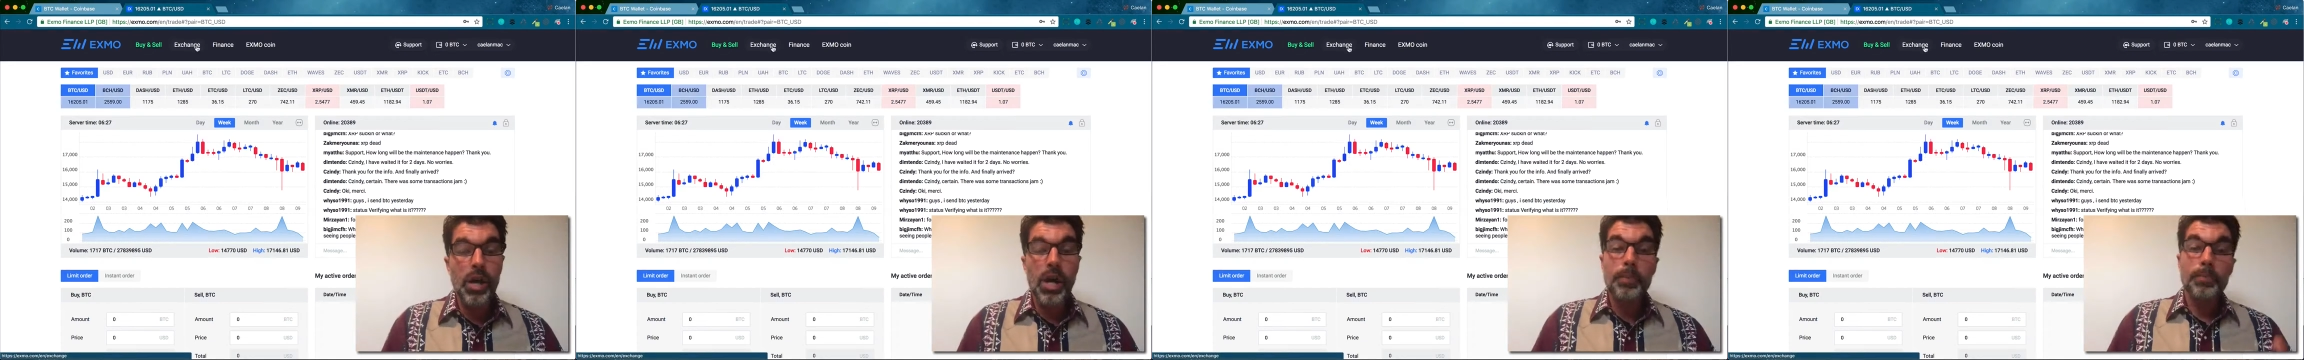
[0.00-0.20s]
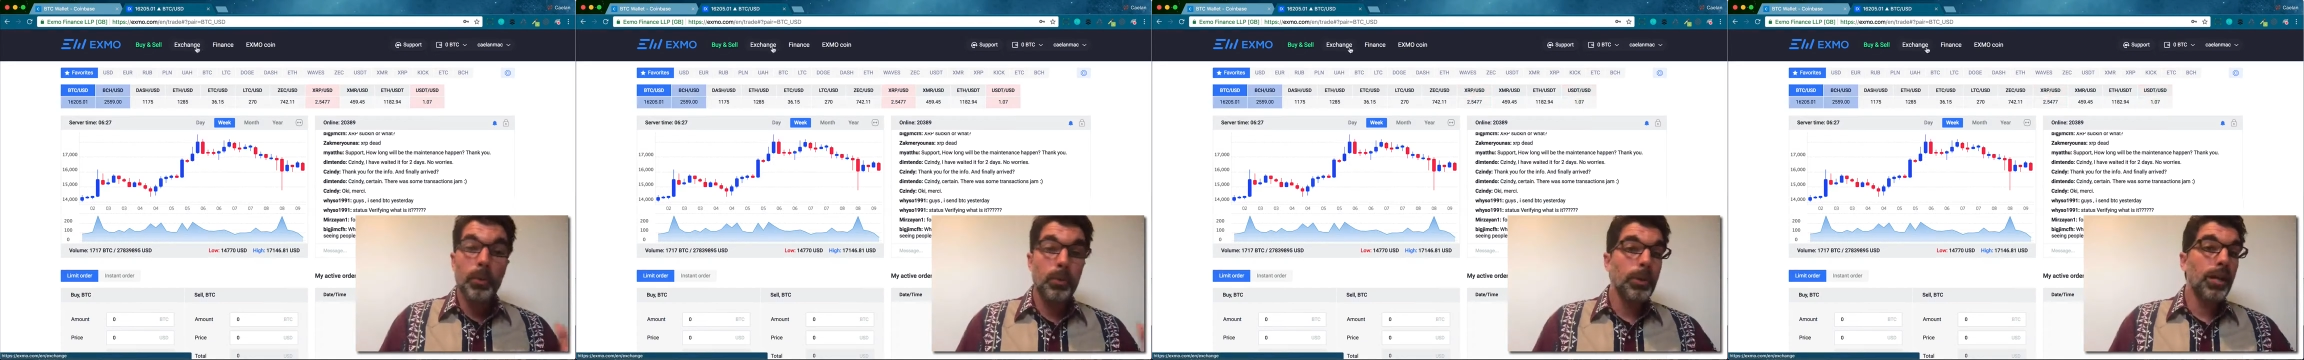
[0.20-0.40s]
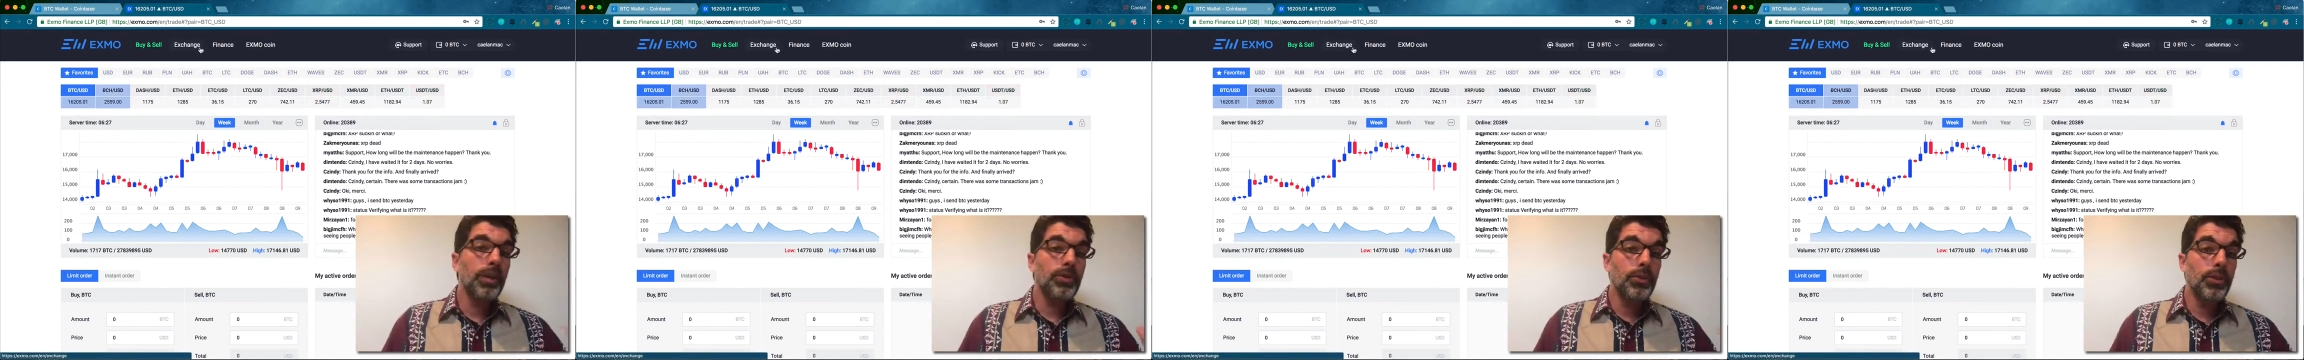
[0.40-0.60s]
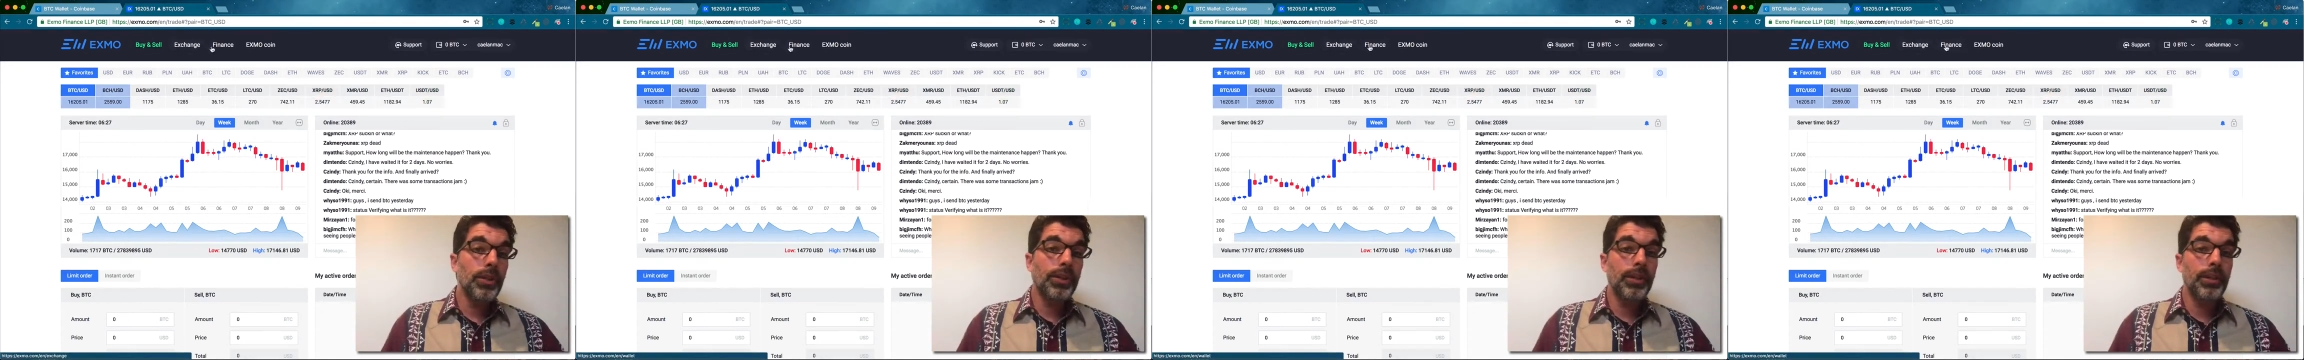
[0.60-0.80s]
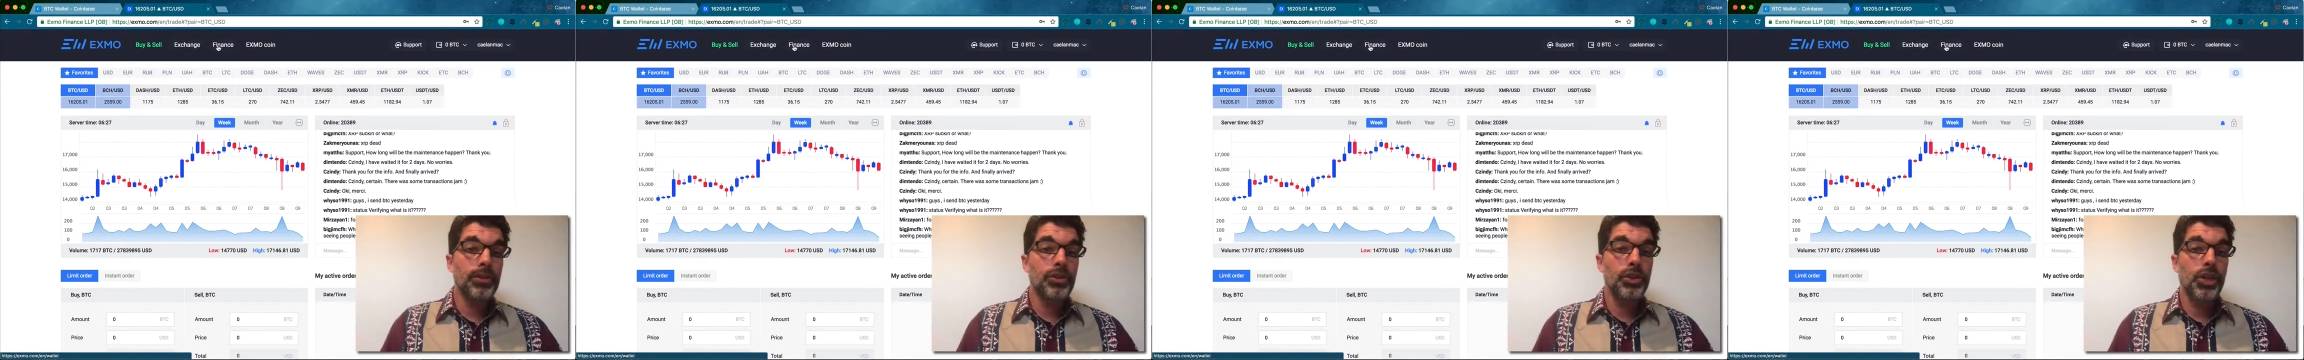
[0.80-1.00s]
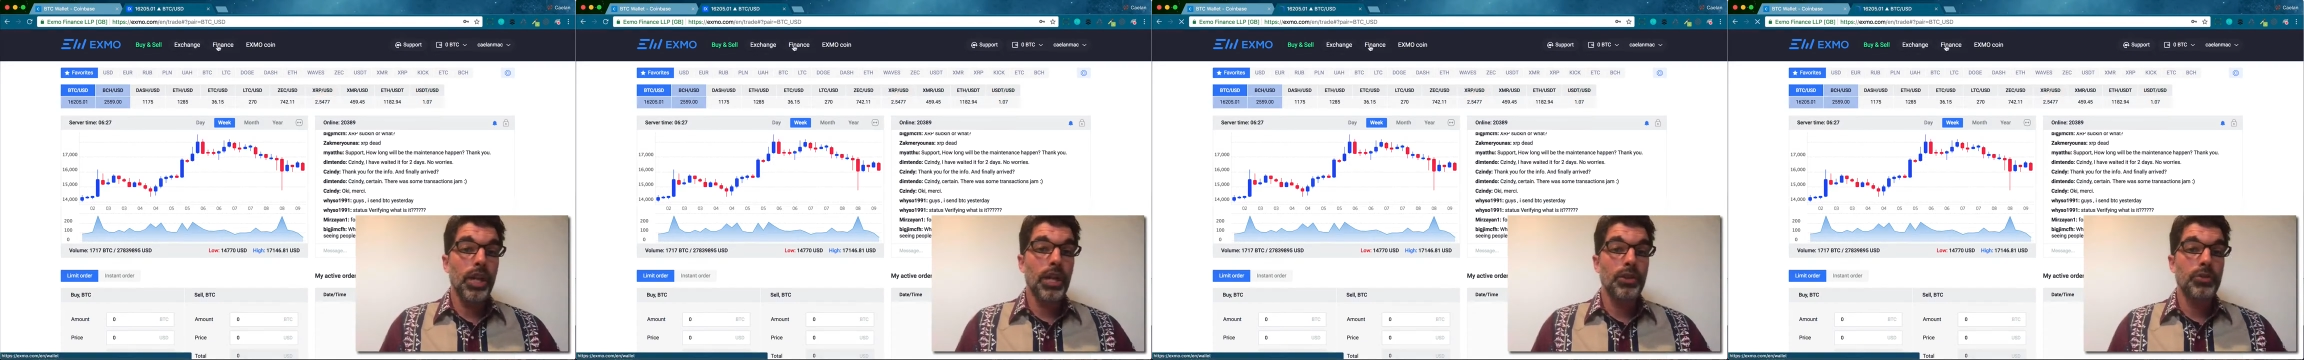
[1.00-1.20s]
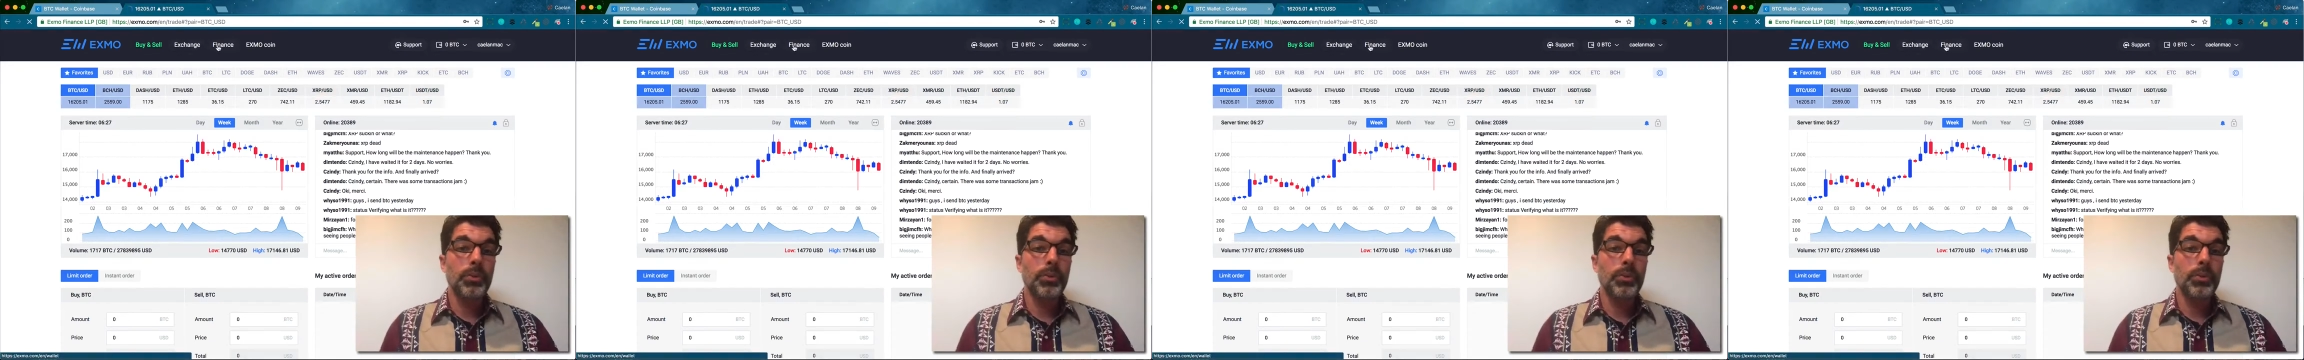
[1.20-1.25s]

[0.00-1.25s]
But we're not doing the exchange.